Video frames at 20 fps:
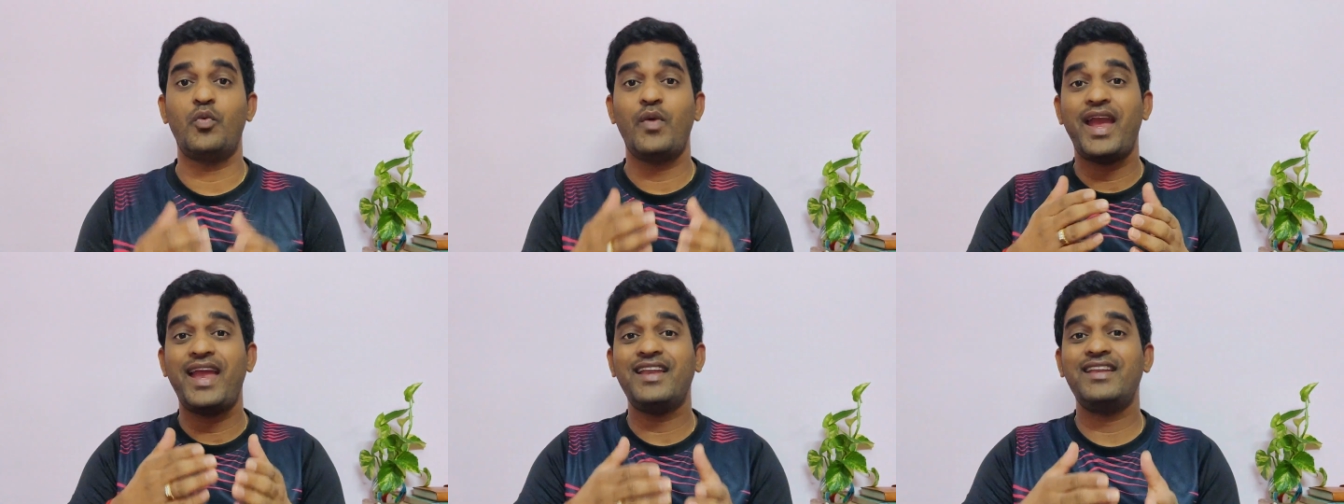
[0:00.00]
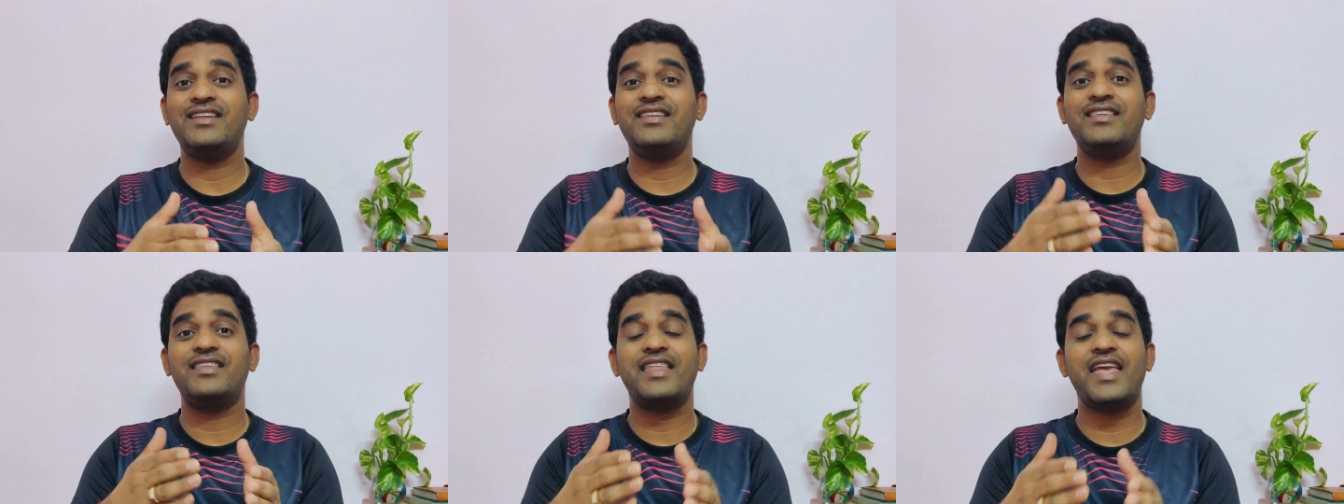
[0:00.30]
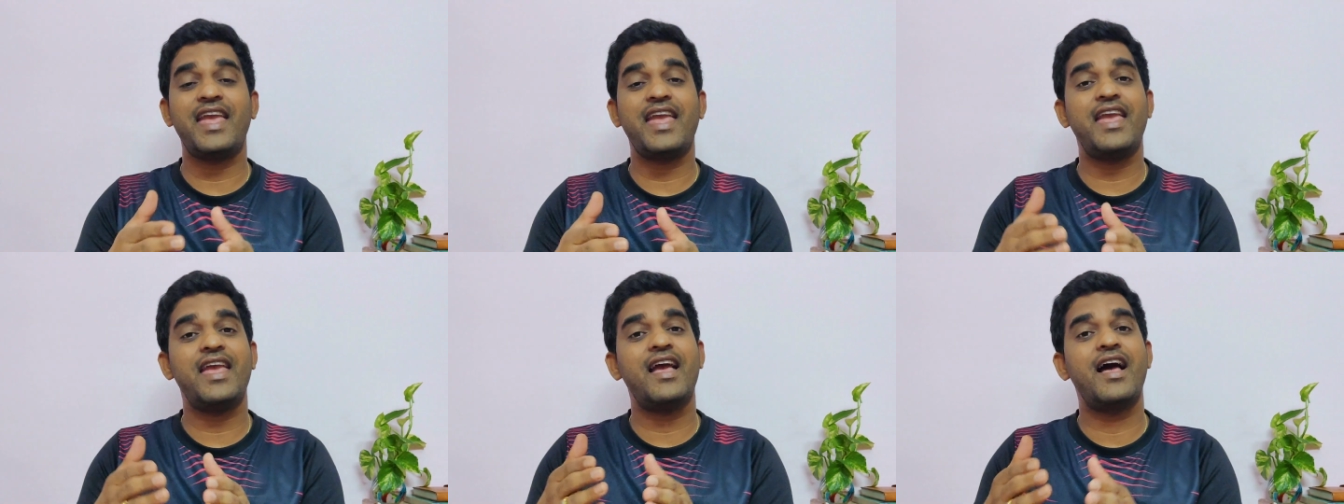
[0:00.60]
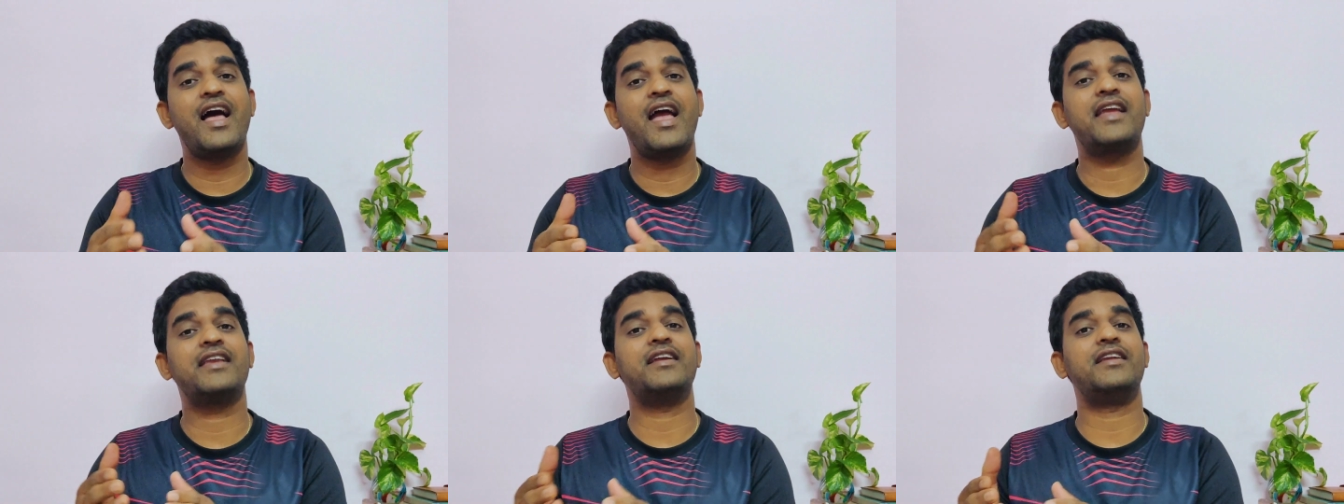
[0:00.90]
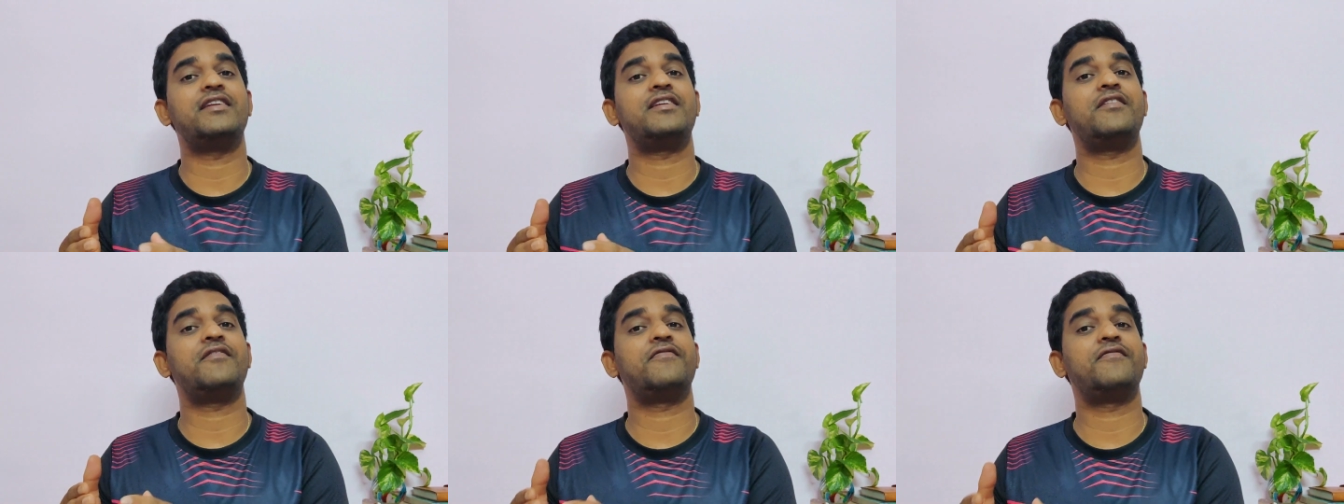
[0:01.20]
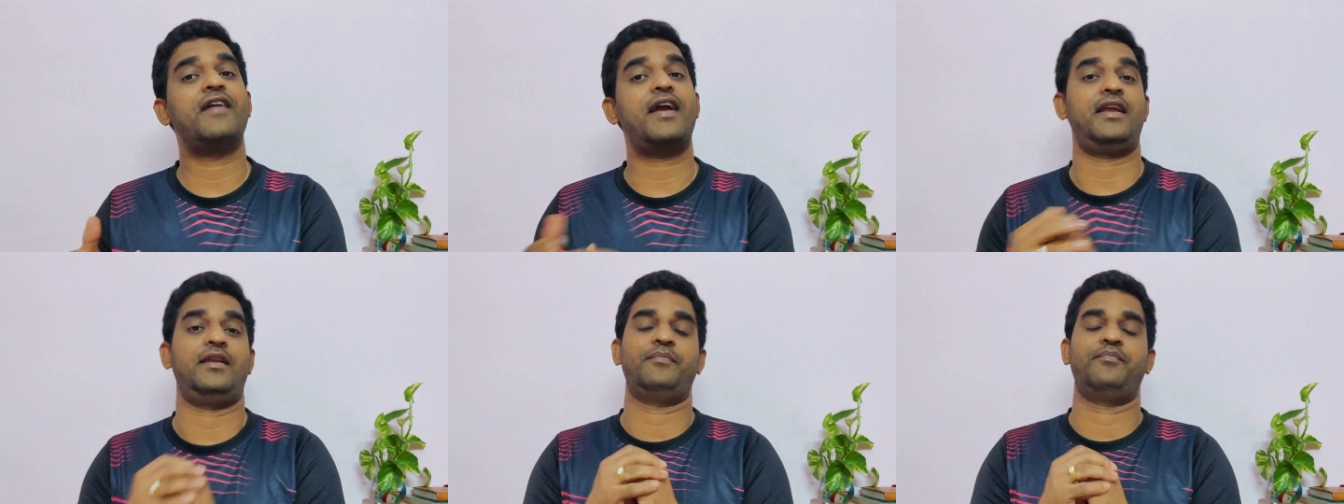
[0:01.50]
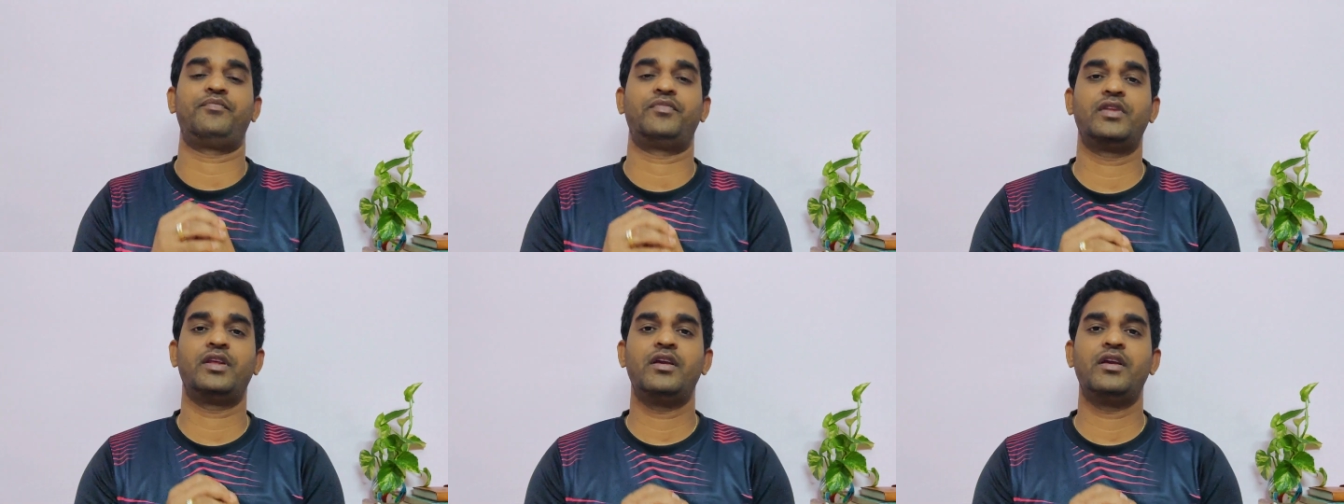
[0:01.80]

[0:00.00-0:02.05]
when they identify.